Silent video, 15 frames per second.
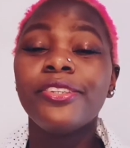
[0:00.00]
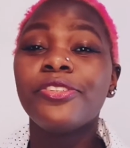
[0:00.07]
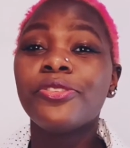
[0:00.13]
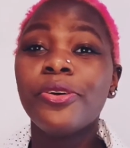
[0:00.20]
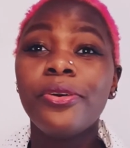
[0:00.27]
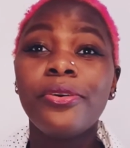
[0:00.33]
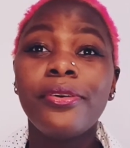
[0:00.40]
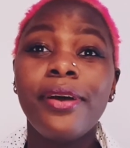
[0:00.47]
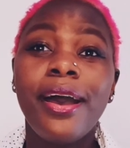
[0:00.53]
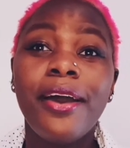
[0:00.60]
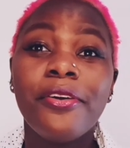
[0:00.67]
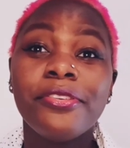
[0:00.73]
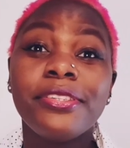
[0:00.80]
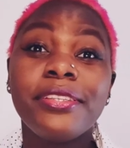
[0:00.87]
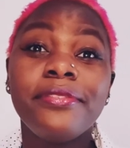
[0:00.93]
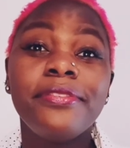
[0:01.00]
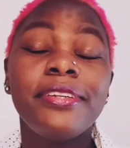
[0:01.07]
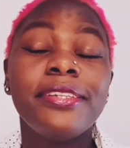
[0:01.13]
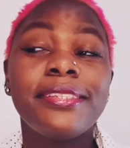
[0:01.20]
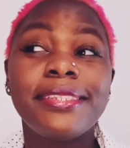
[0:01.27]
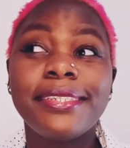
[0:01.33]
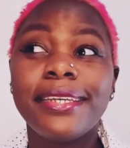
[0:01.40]
So I was
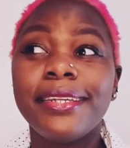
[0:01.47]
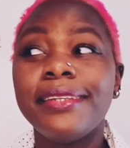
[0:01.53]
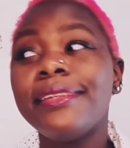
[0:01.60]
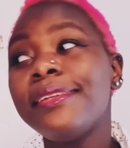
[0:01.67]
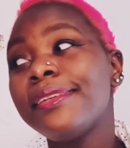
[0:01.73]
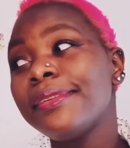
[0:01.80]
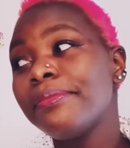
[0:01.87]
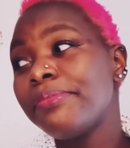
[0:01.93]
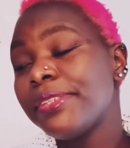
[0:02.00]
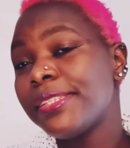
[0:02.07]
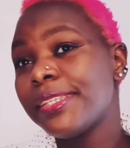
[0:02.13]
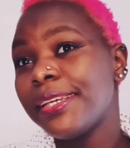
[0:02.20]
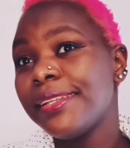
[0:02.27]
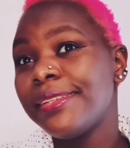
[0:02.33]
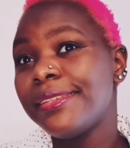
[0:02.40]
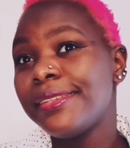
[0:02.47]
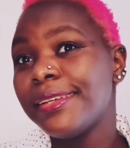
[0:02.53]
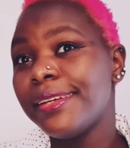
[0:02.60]
even standing beside